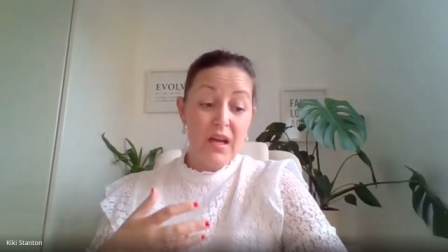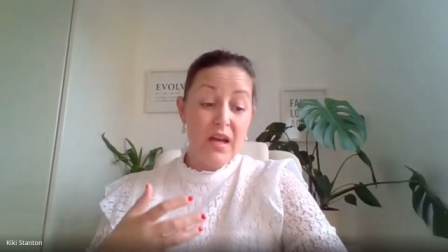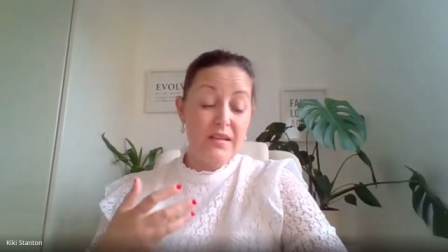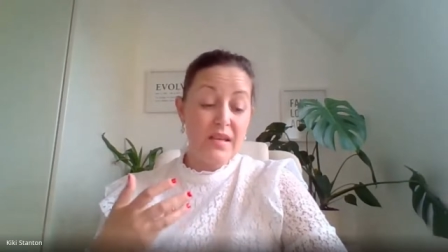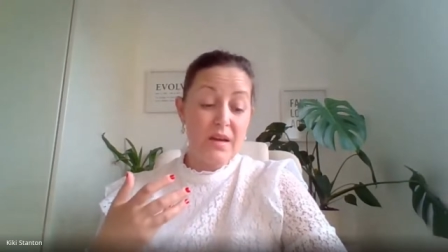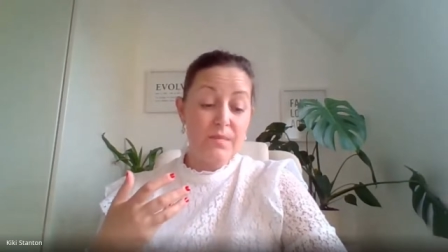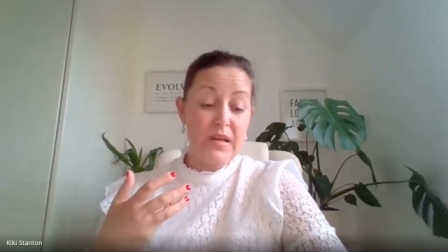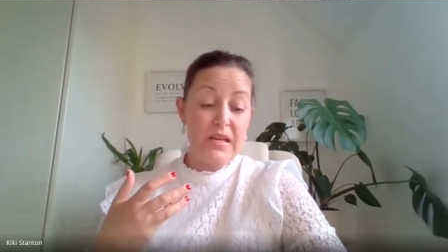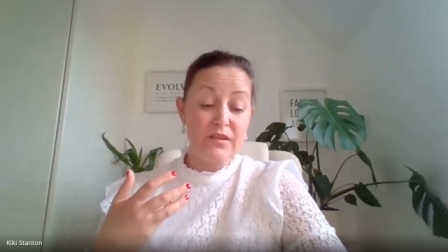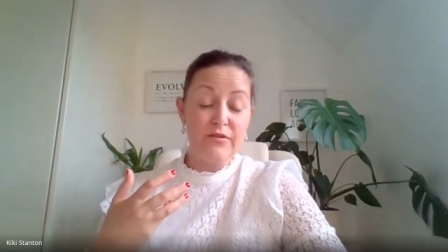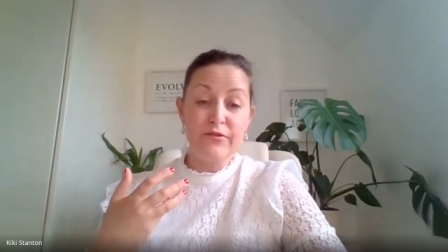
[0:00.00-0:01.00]
It's that
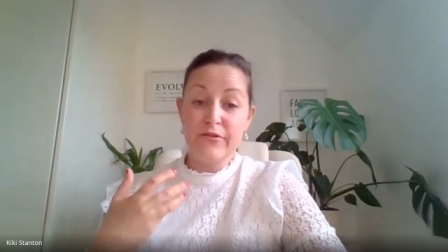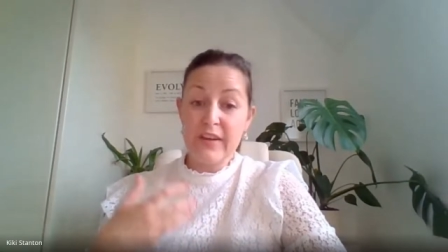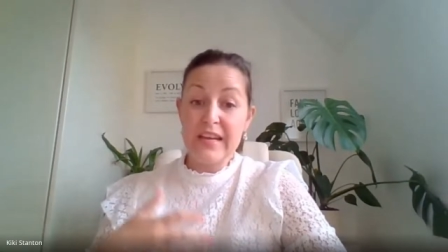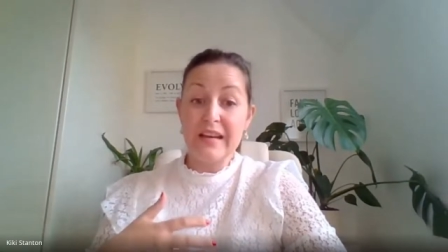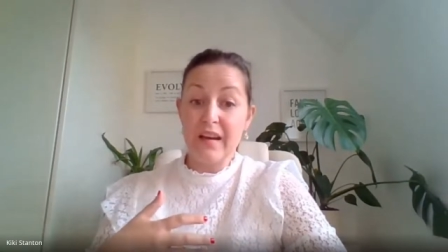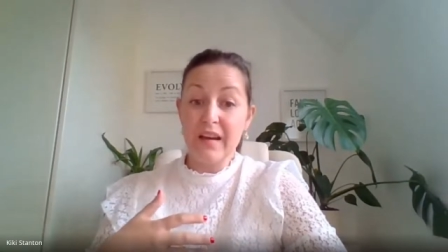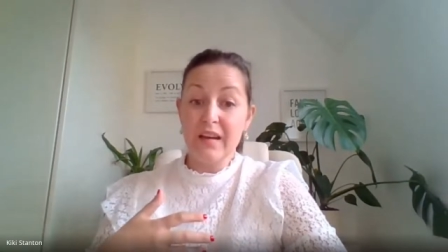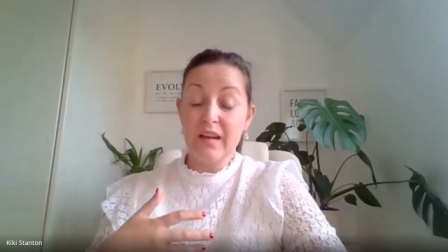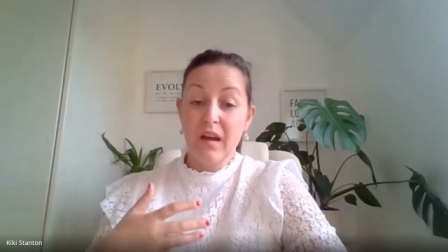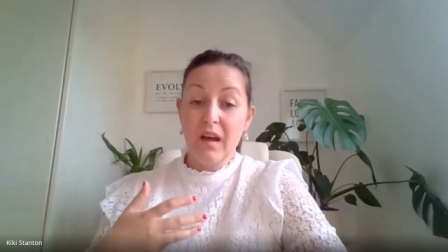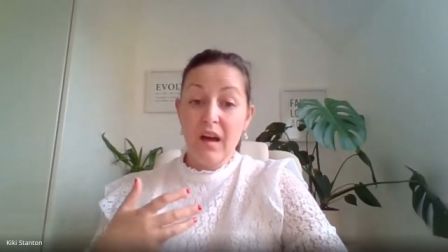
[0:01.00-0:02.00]
piece of
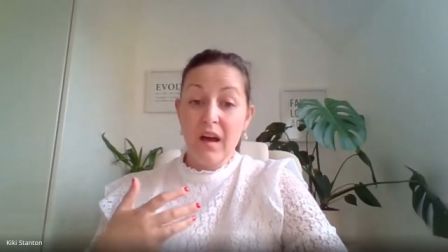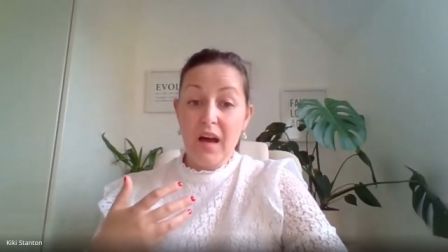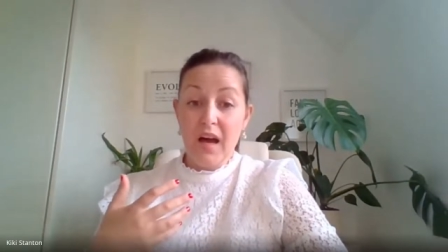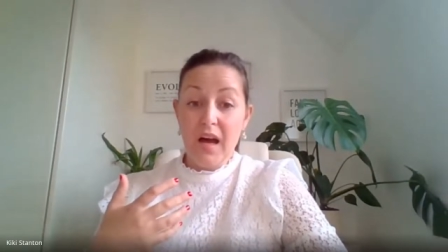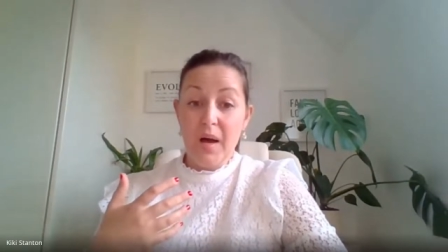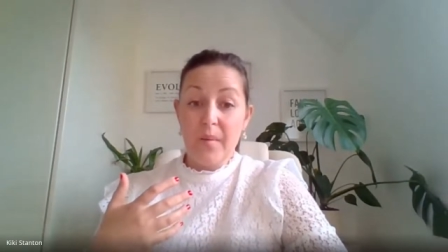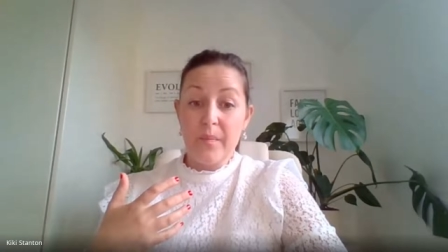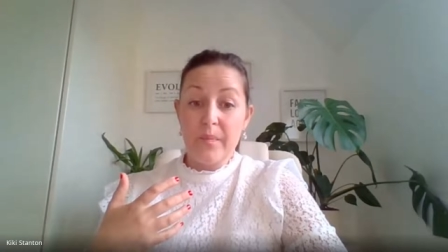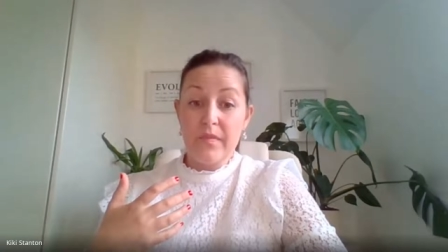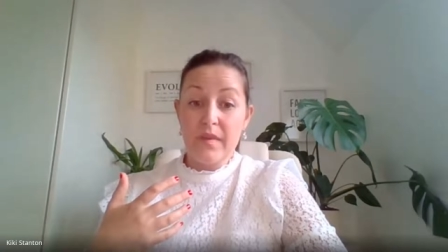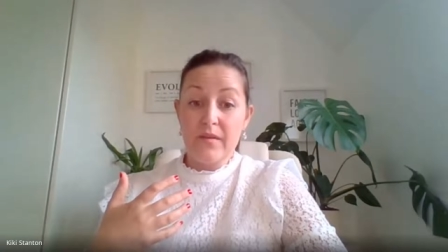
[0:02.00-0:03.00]
feeling,
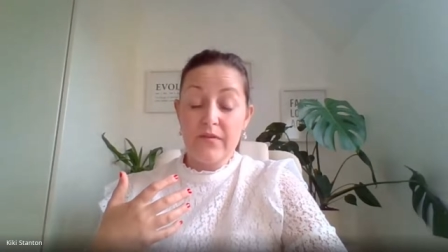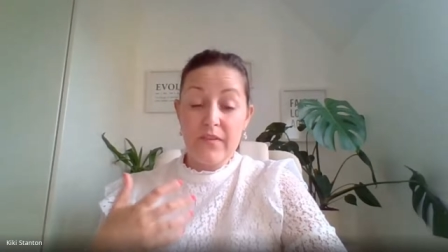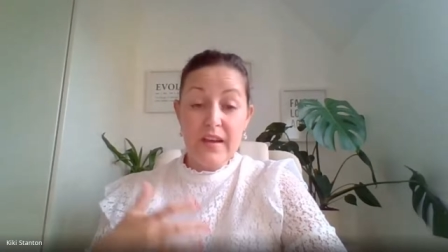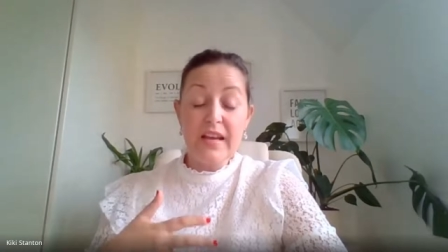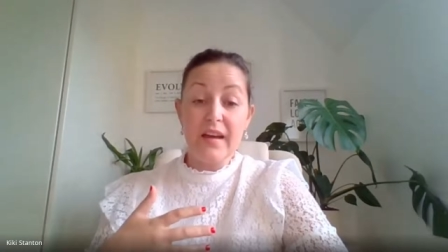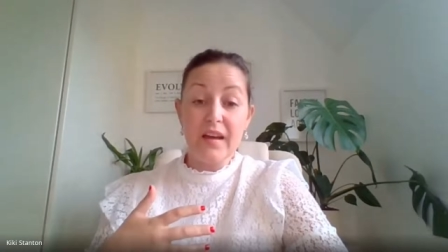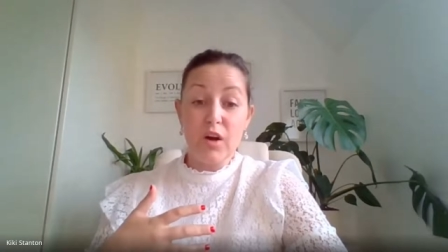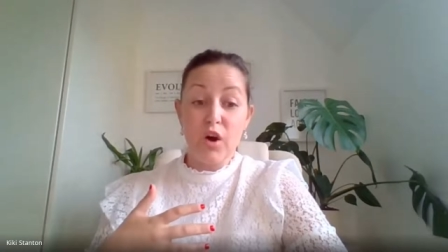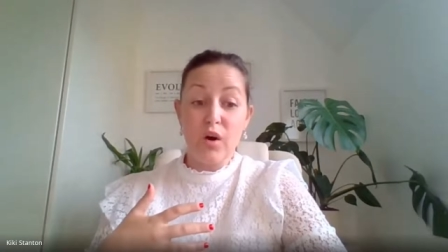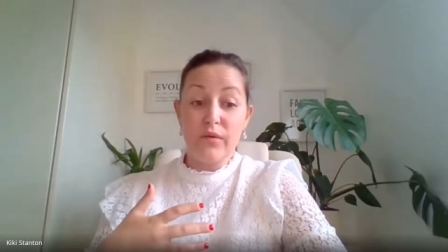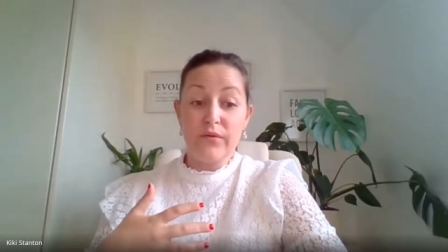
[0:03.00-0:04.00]
um, feeling
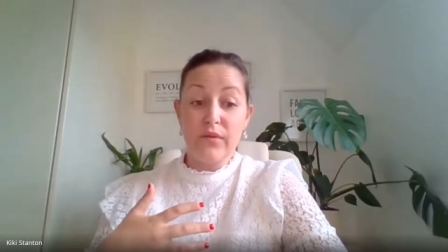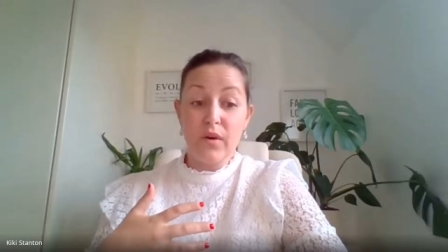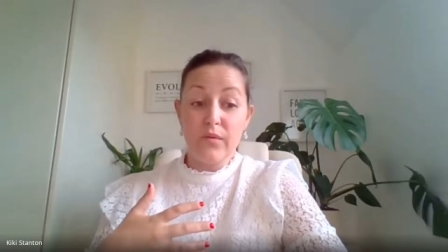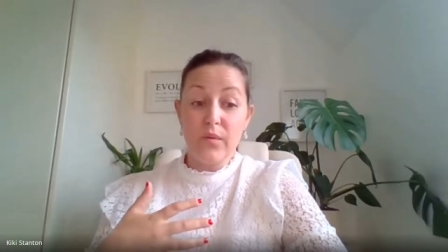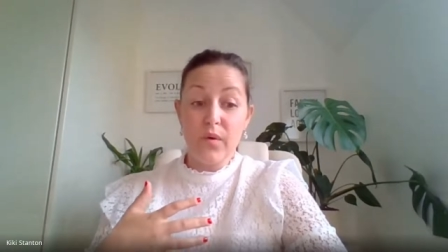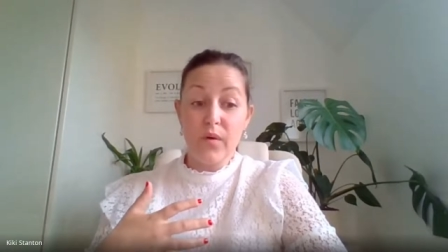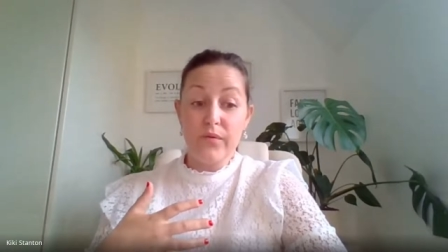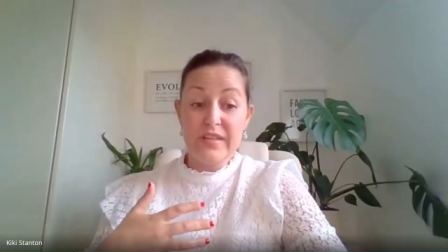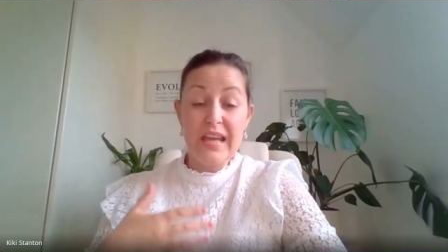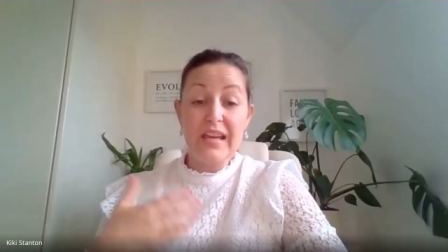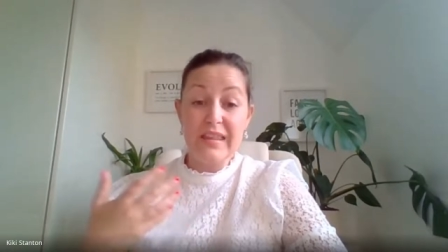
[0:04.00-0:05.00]
of, of of
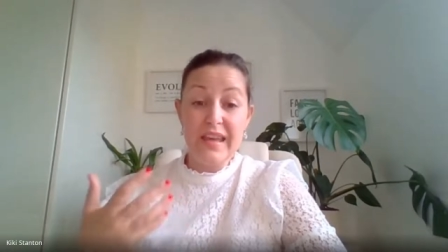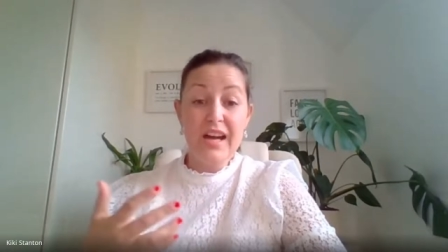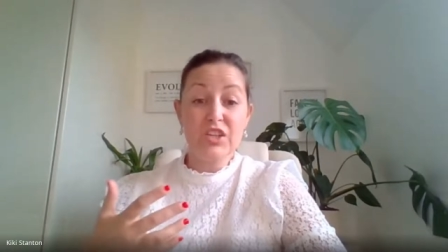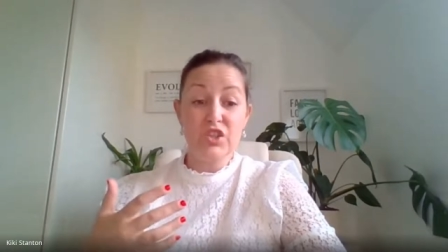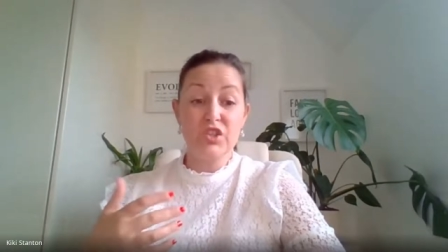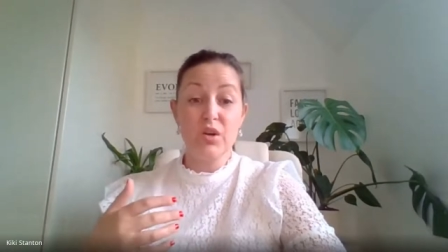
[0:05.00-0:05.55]
taking the action.